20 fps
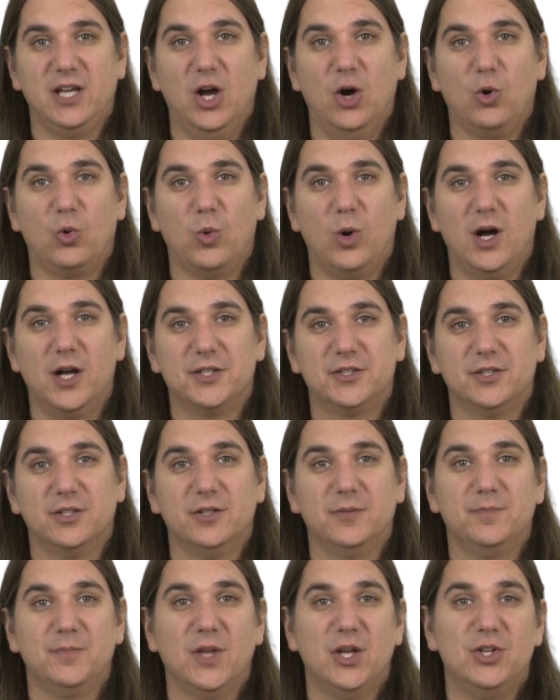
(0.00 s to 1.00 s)

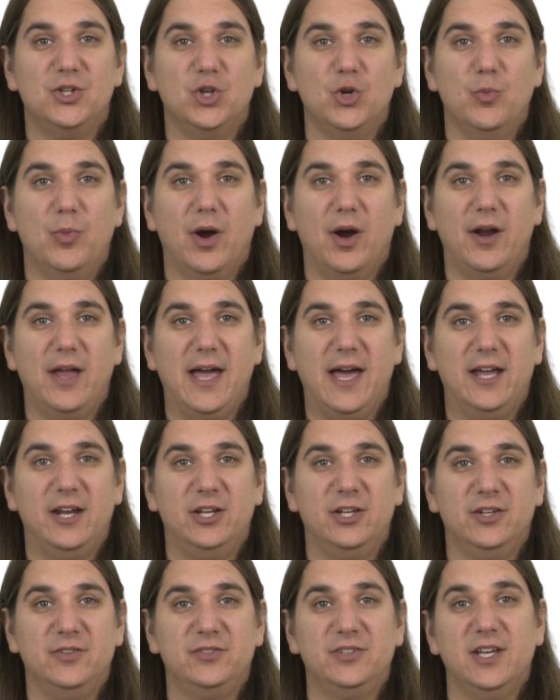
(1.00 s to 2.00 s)
kalkwasser, two-part
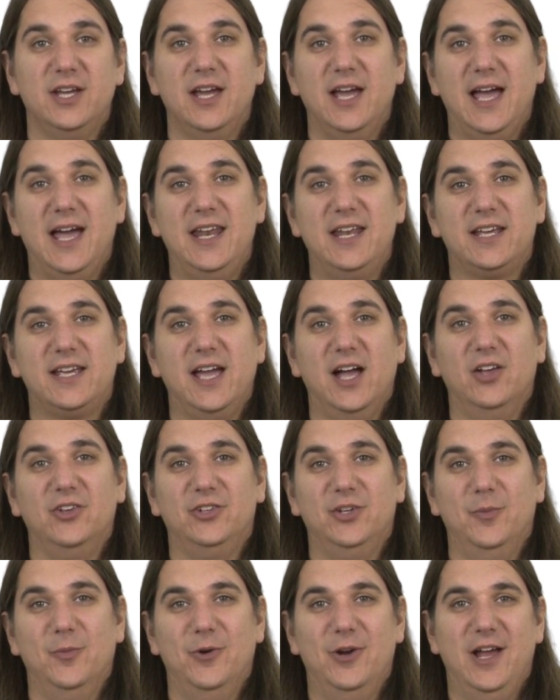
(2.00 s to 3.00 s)
additives, and a
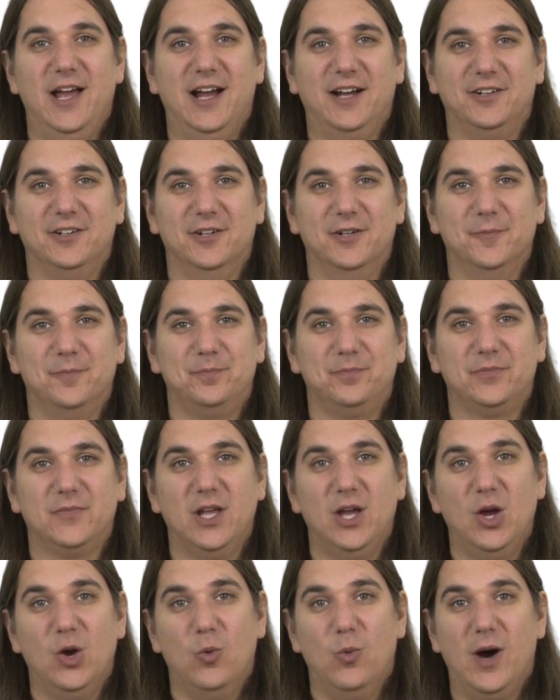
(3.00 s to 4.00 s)
calcium reactor.
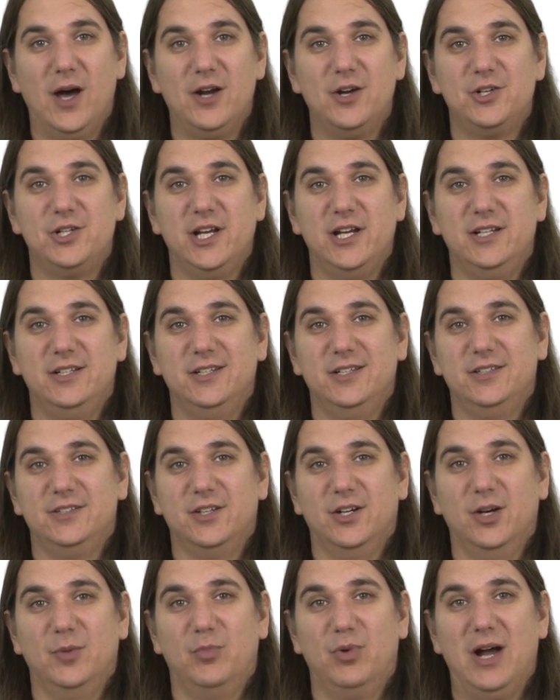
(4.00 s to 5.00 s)
Water changes
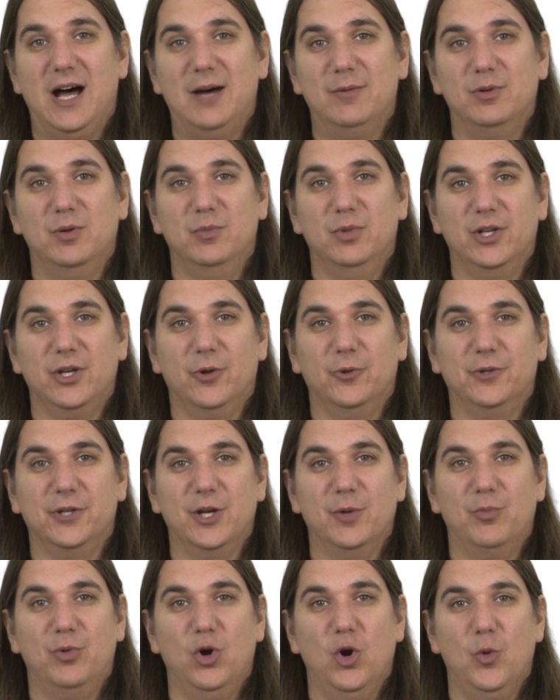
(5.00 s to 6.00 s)
are probably only
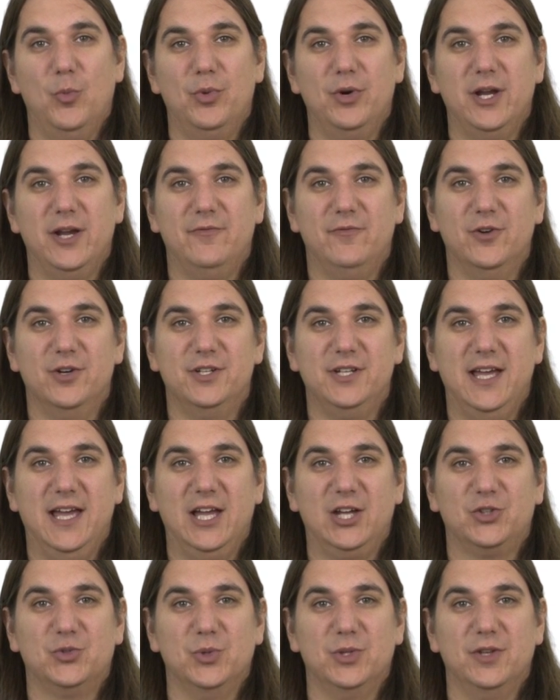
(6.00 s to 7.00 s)
appropriate for
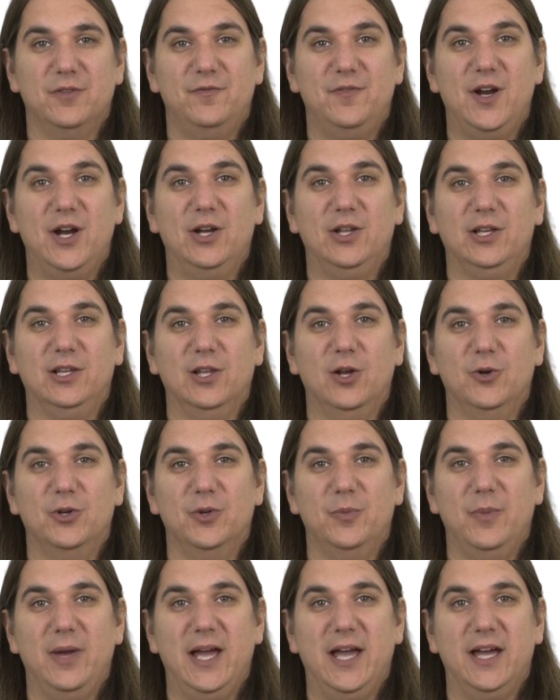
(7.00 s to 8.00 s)
tanks with a fairly low
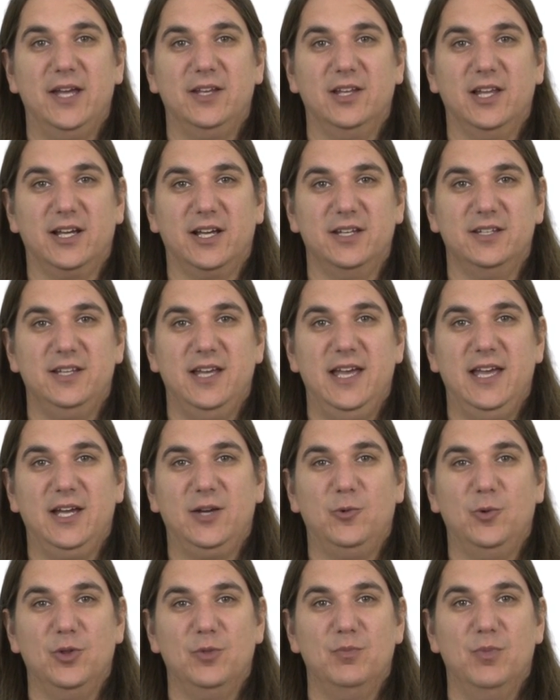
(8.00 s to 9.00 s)
demand, like a
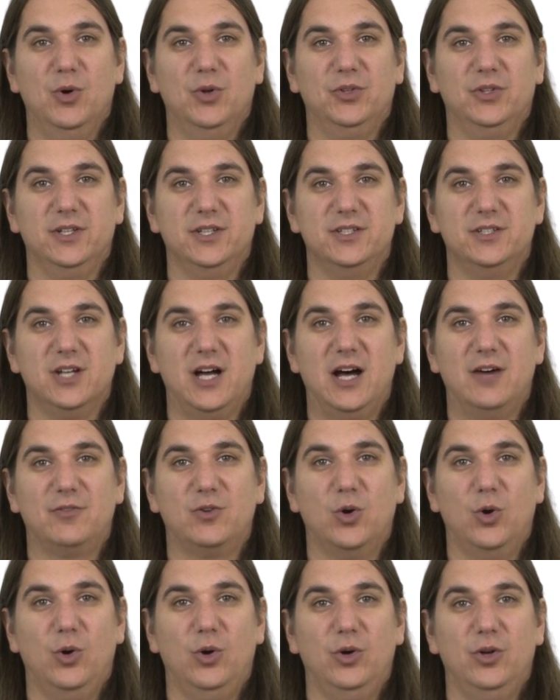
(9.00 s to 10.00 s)
tank with mostly soft
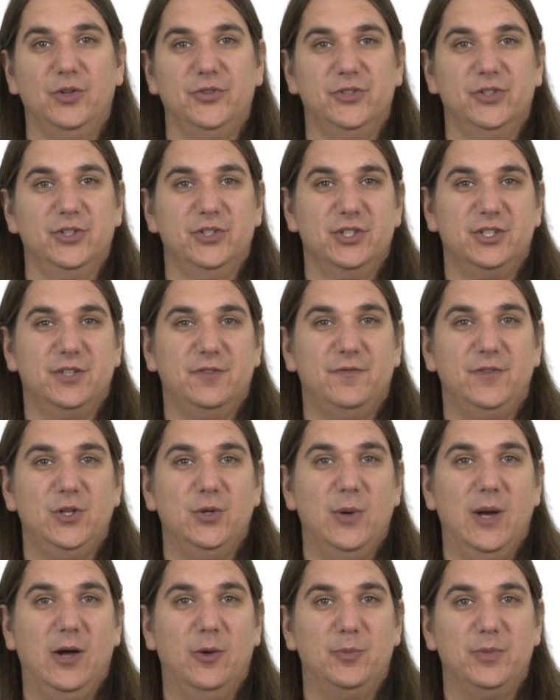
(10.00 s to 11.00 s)
corals or just a
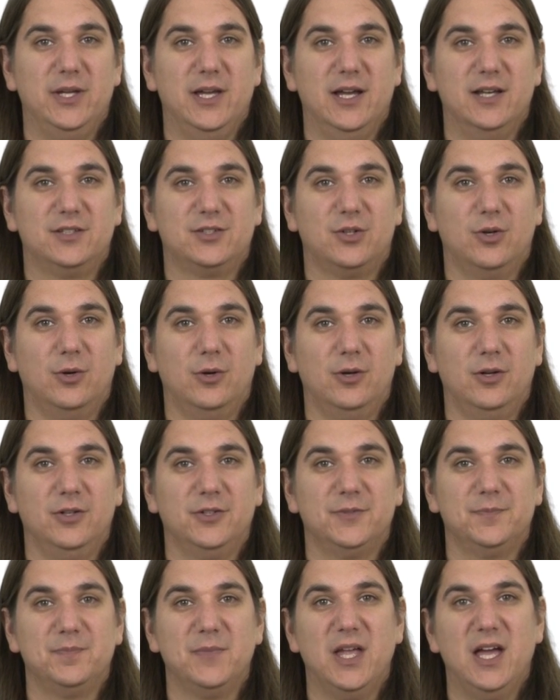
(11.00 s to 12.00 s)
few LPS
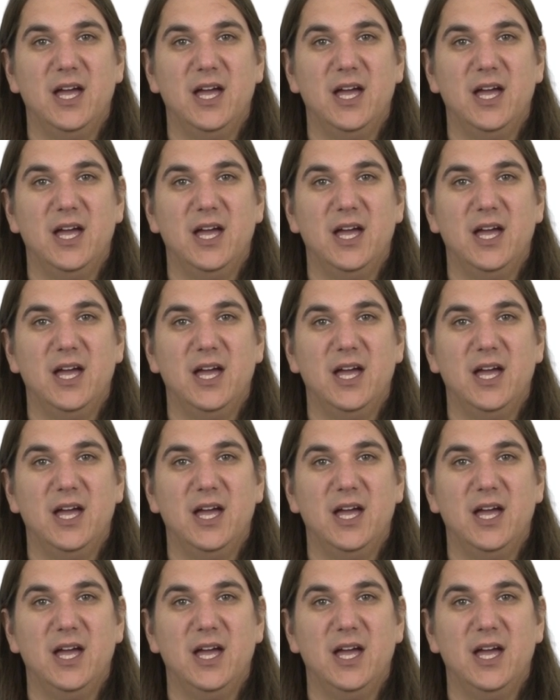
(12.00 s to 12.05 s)
corals.